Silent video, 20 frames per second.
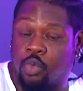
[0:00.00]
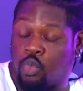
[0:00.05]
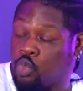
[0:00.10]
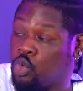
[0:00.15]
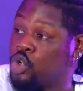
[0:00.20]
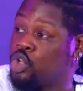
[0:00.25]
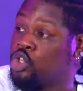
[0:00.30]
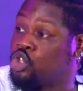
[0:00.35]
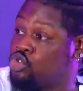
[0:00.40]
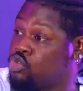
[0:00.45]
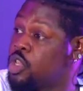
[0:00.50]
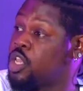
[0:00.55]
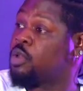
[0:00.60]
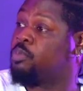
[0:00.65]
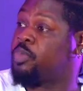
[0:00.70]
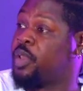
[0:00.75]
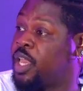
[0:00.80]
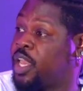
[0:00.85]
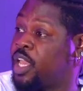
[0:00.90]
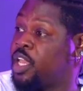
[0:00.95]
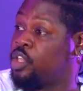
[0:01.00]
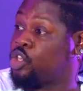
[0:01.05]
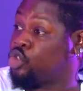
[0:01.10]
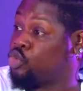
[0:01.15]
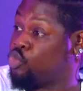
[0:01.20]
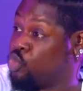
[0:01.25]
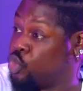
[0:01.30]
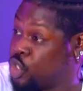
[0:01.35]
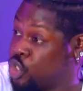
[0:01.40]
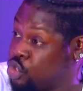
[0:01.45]
Well, you get paid
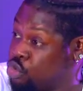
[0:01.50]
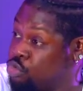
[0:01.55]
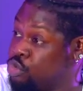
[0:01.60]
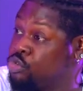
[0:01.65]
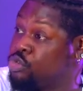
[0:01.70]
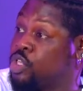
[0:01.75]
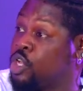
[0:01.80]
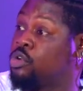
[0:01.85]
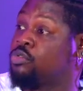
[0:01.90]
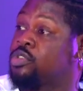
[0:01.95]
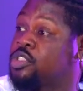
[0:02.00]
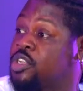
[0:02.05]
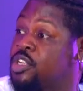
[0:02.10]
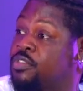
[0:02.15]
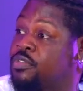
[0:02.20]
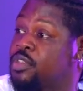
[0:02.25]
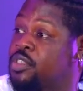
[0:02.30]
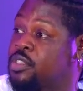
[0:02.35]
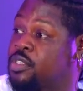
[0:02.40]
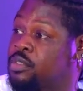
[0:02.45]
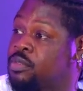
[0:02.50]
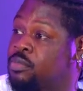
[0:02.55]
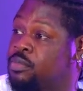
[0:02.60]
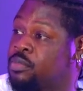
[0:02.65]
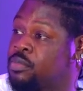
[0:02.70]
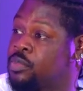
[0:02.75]
when you do your service.